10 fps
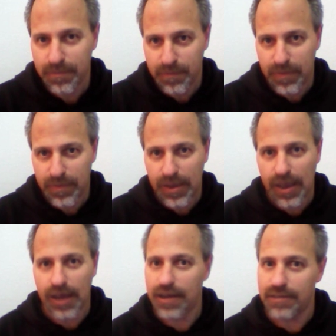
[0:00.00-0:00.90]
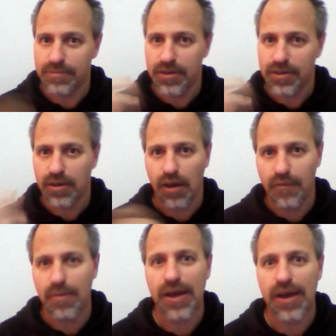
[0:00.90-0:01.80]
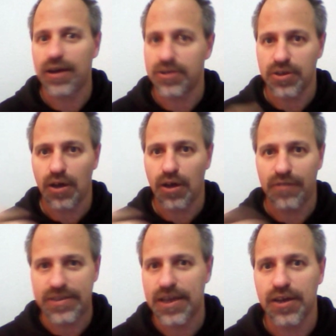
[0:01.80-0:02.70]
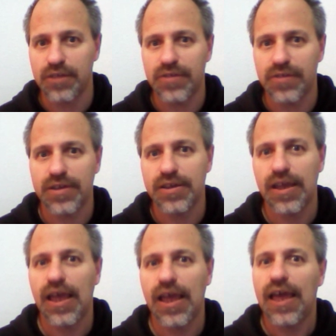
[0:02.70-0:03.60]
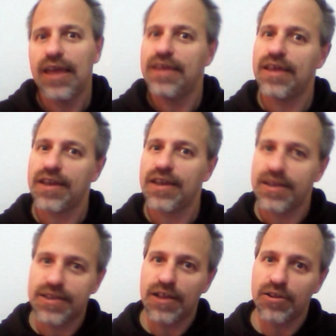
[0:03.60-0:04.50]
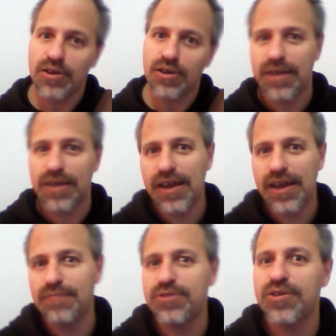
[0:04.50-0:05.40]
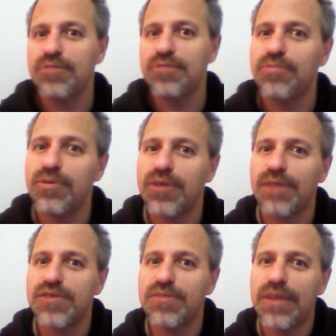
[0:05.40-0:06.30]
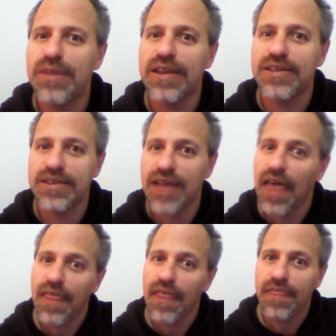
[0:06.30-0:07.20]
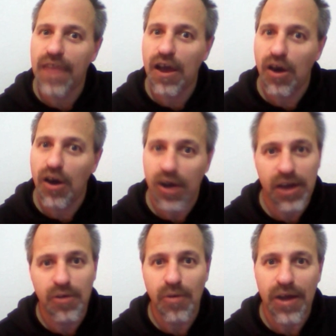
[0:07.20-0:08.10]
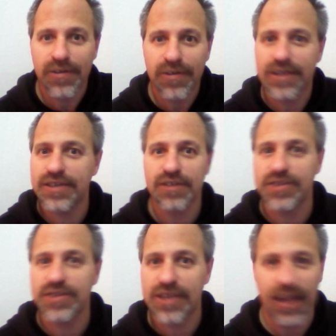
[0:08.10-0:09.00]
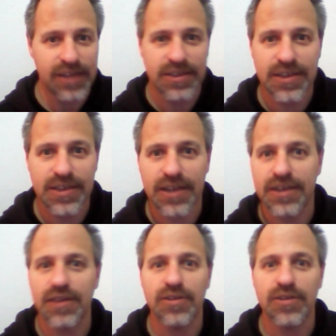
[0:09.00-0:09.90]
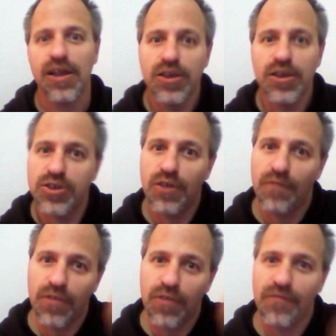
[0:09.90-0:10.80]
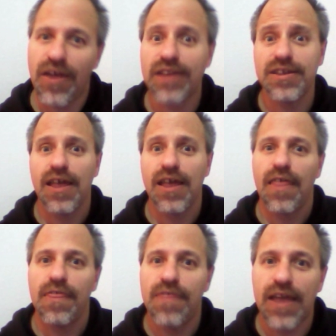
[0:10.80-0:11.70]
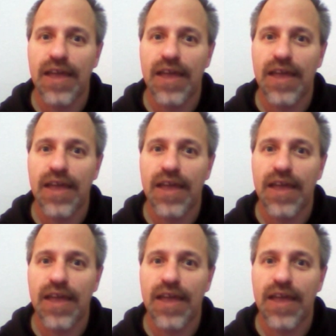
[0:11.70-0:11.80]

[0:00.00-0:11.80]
a buyout, of a takeover. Yet Telkom comes to the media and says they are acquiring Cell C, it's a done deal. So for the fact that